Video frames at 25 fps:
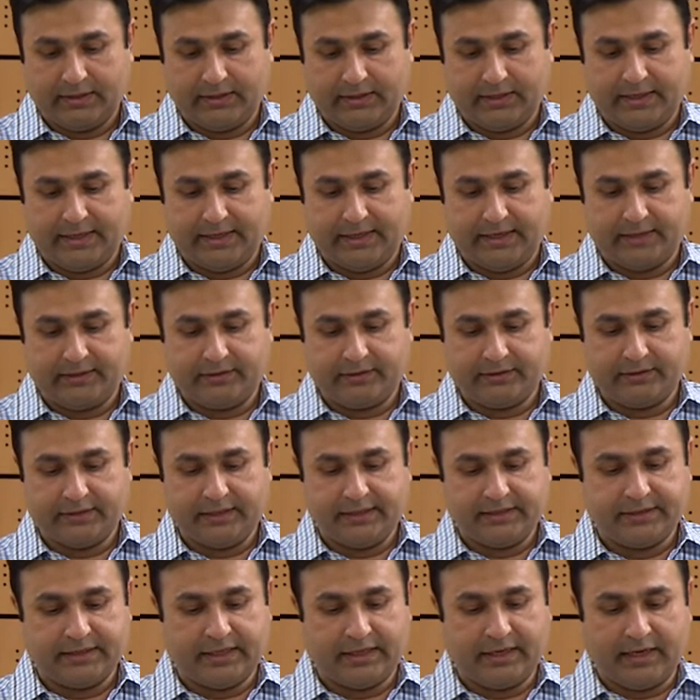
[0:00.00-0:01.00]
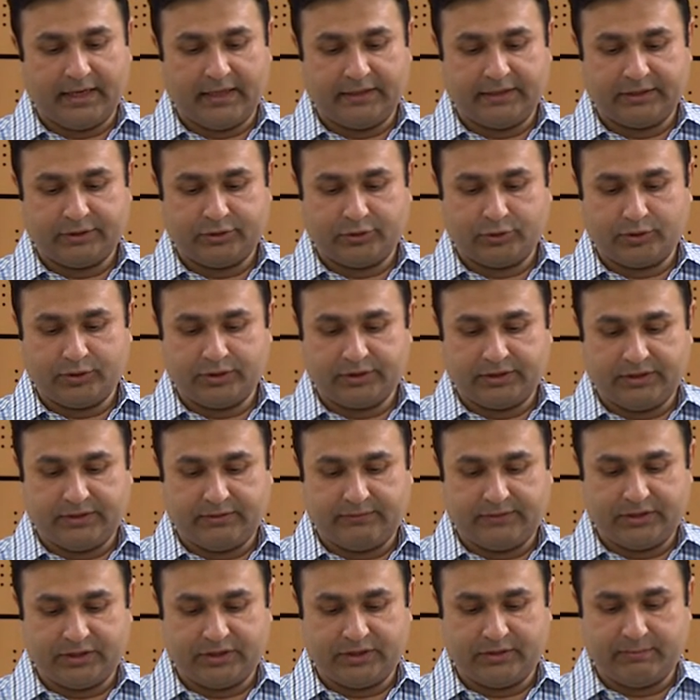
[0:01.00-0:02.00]
And these are all the
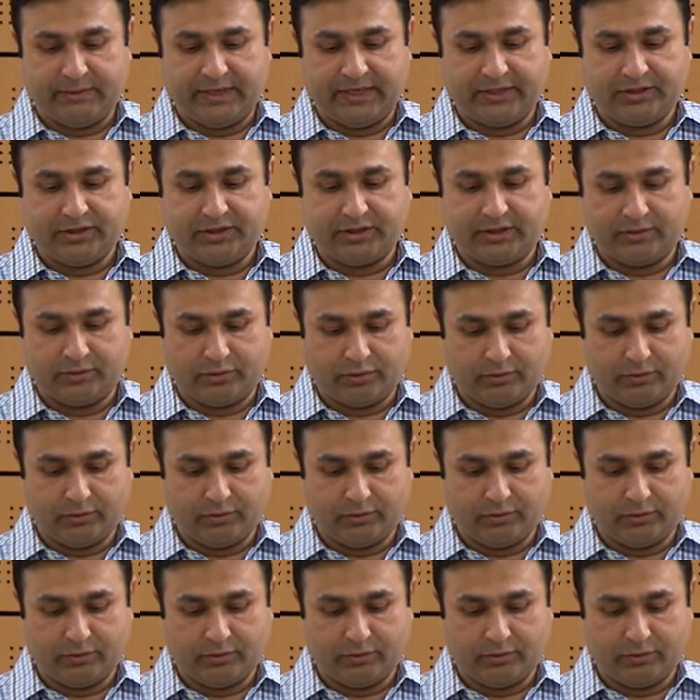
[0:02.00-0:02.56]
sources which she mentioned.